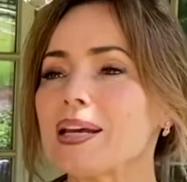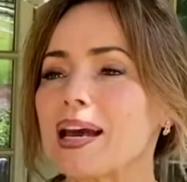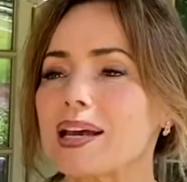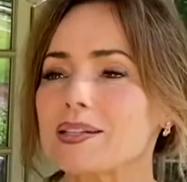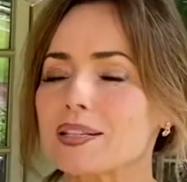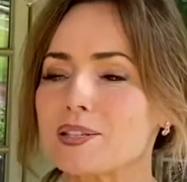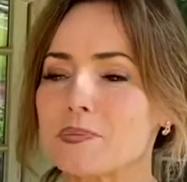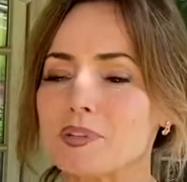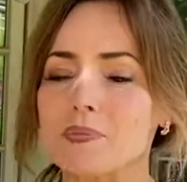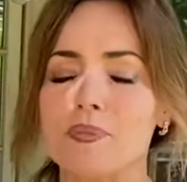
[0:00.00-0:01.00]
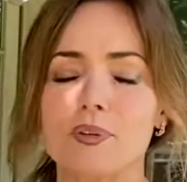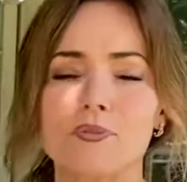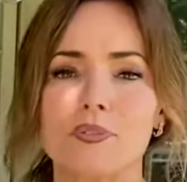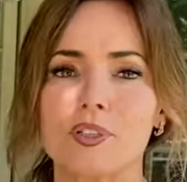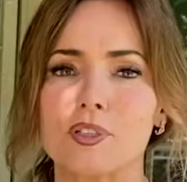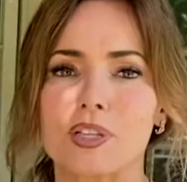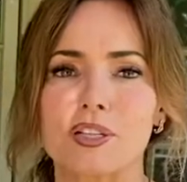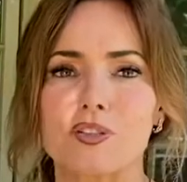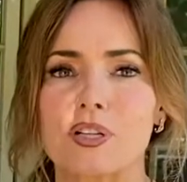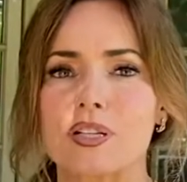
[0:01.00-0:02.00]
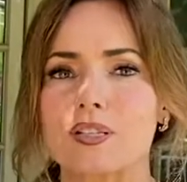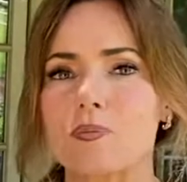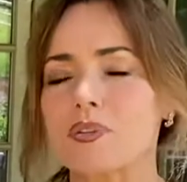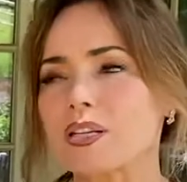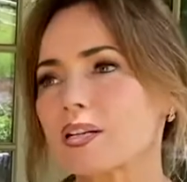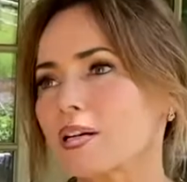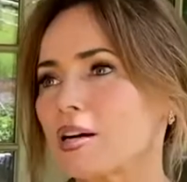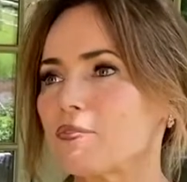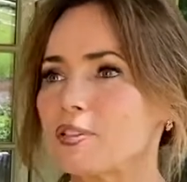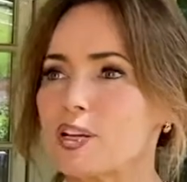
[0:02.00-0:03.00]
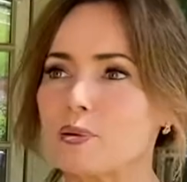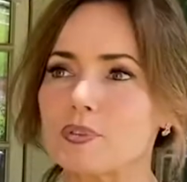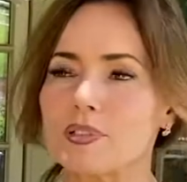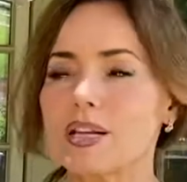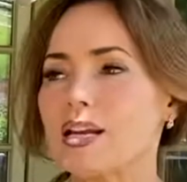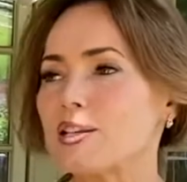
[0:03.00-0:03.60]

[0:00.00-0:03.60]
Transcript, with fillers: as something beautiful in your kitchen, as something on a coffee table,